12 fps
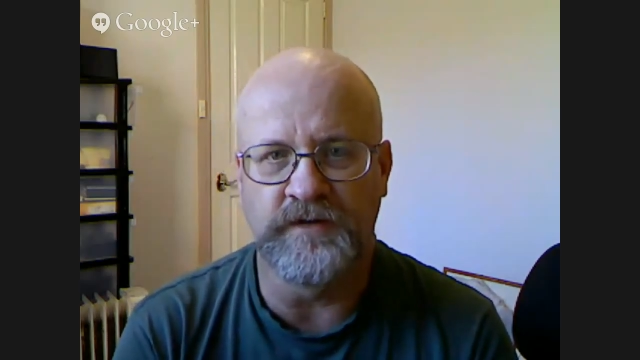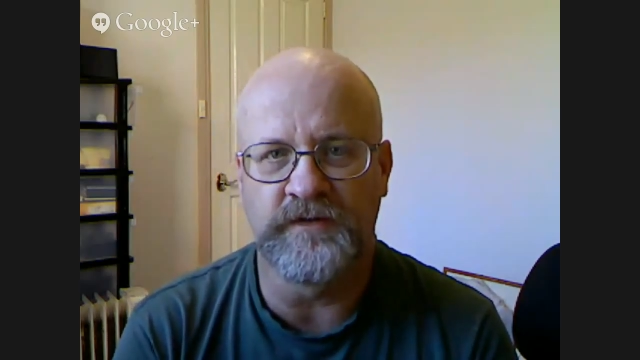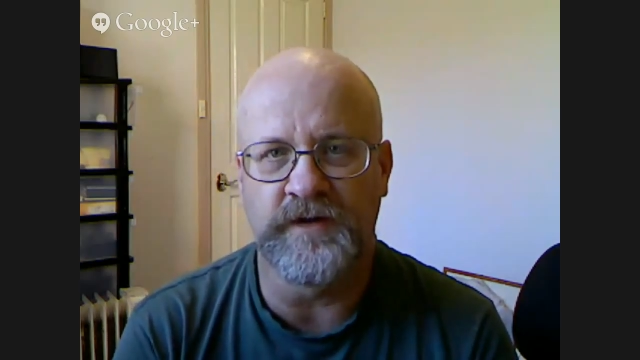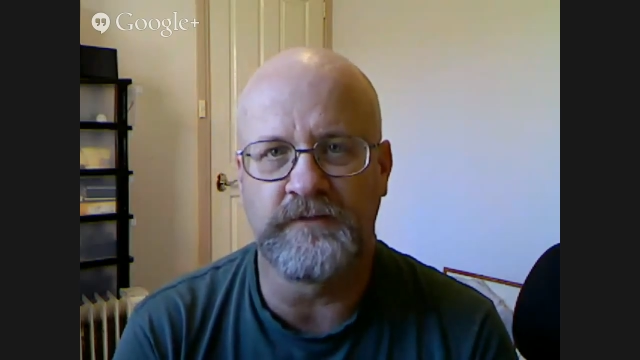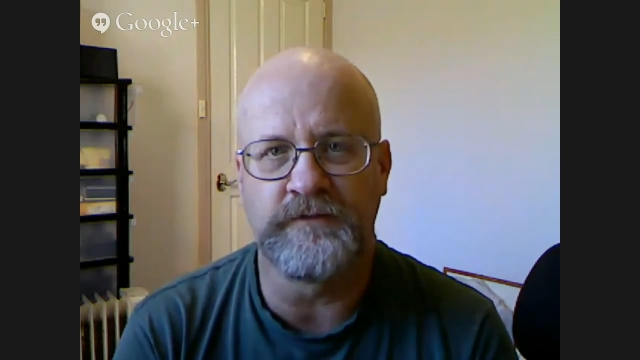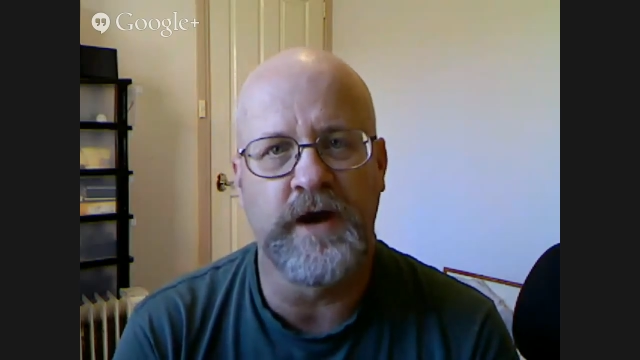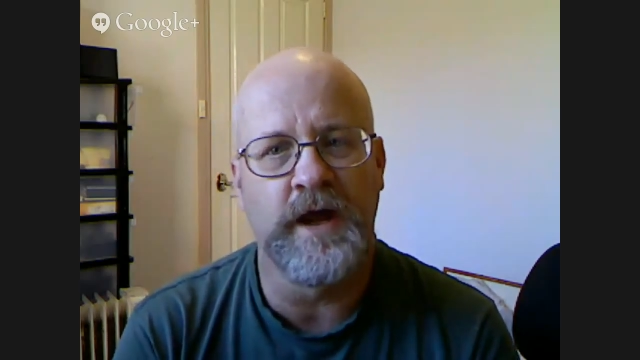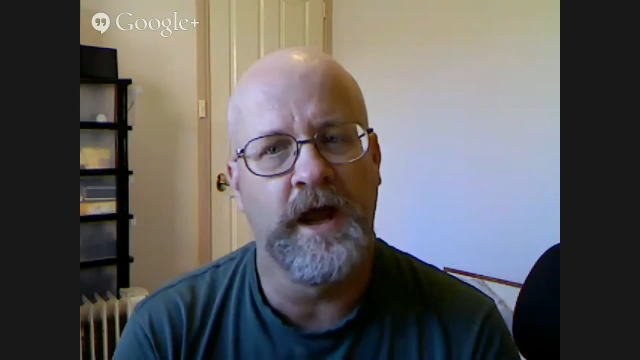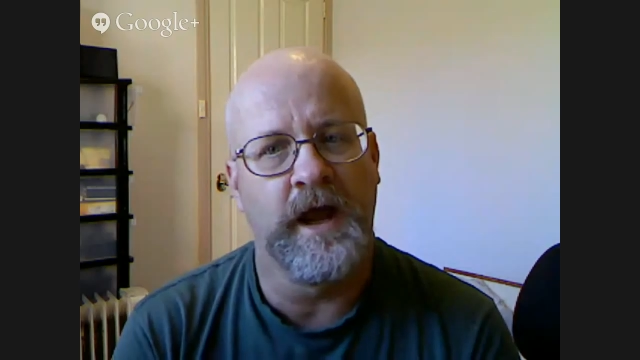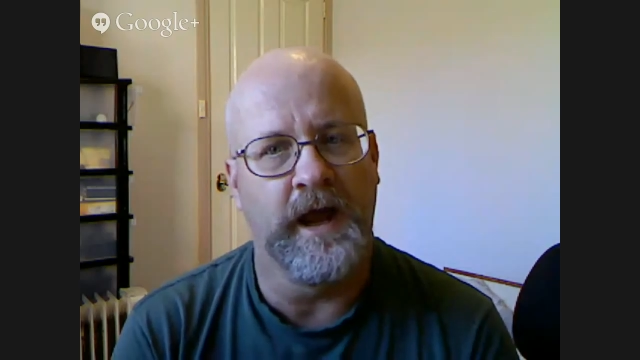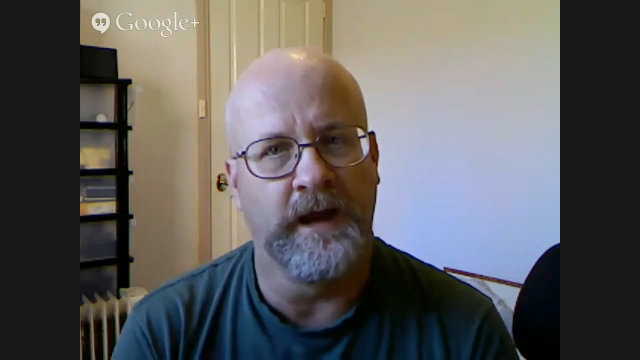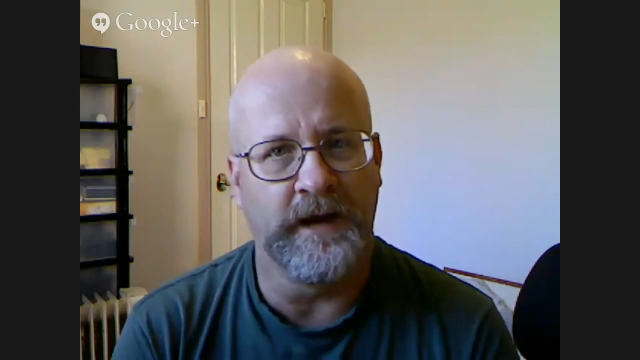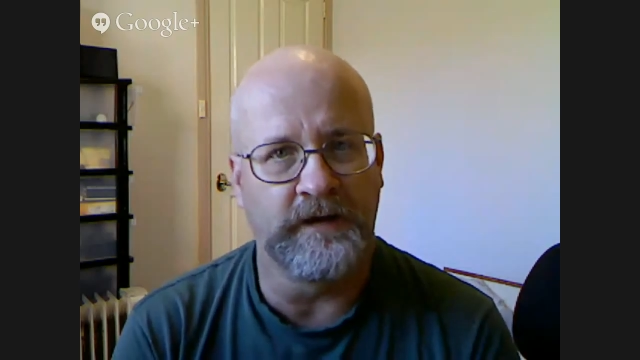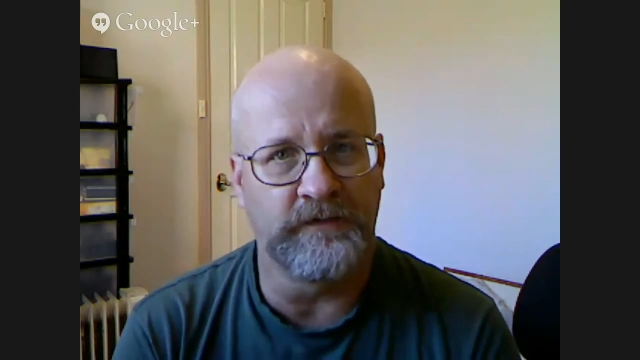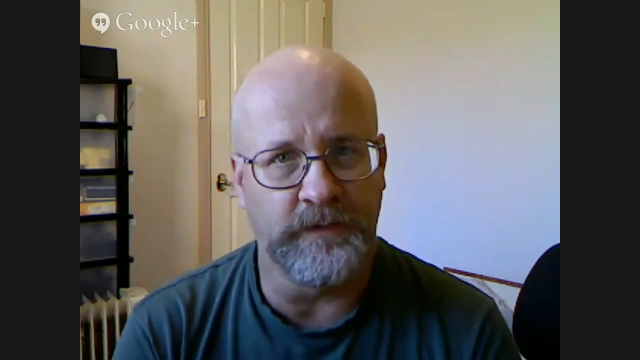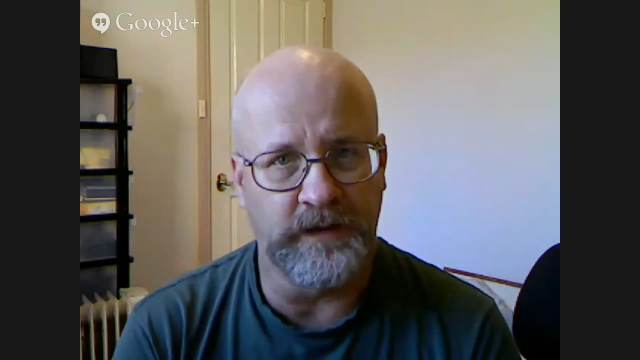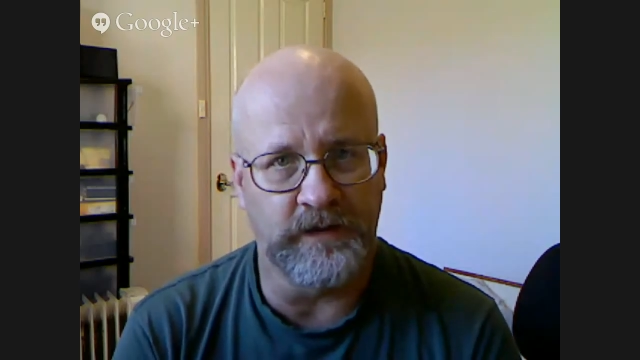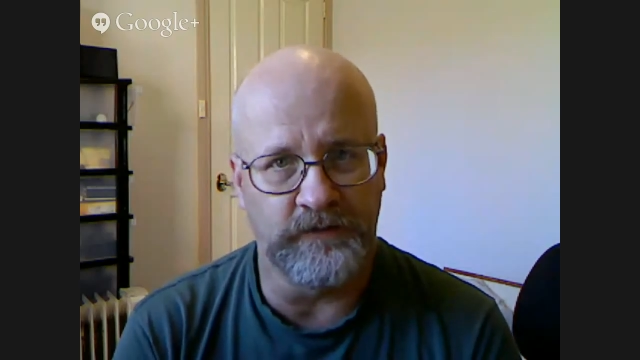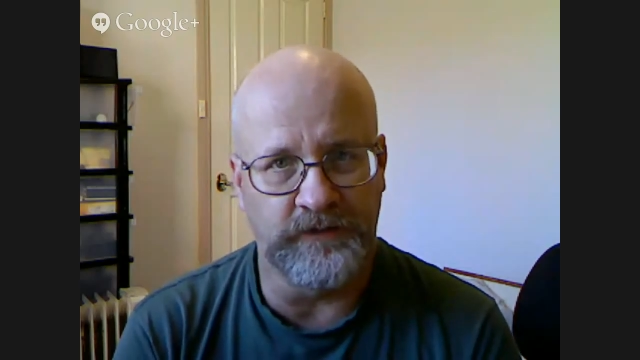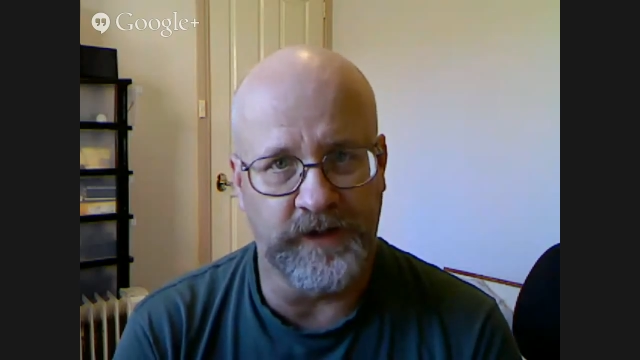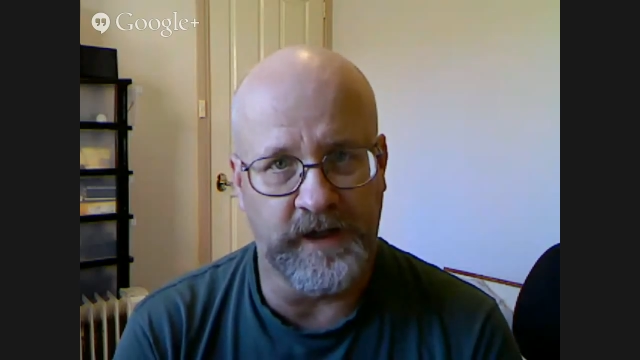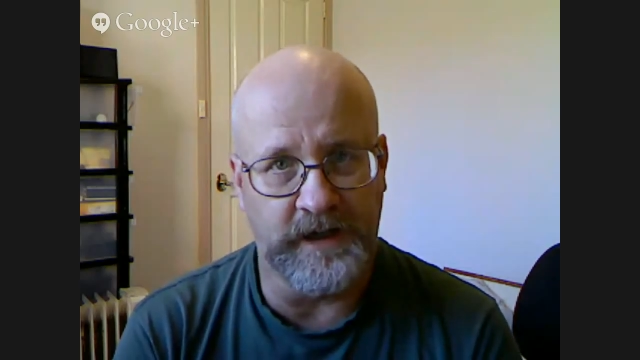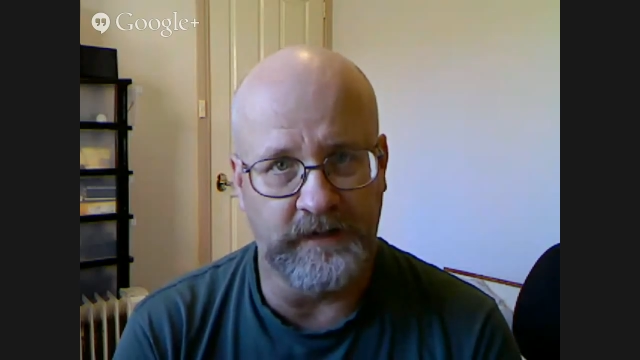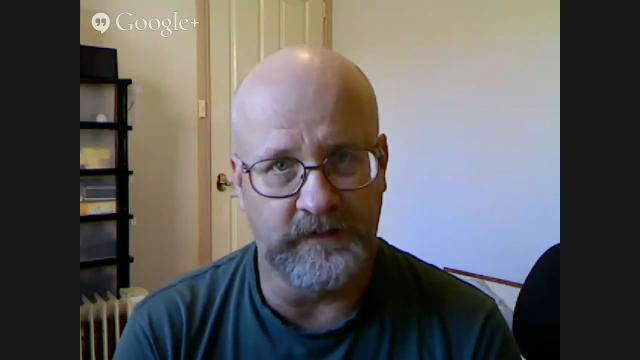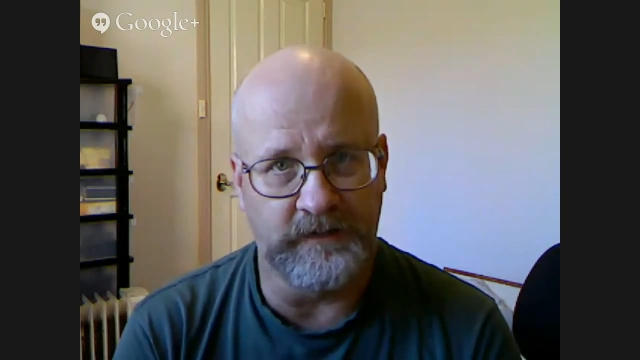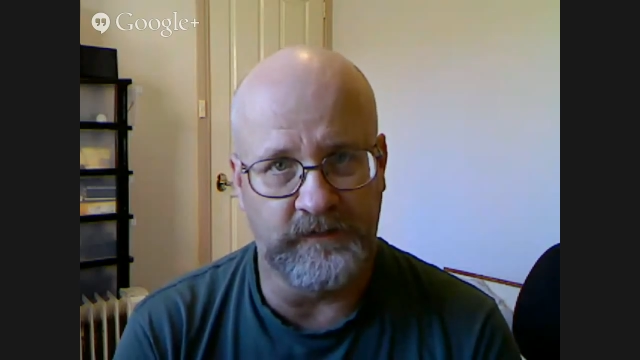stuff. And next week I'll start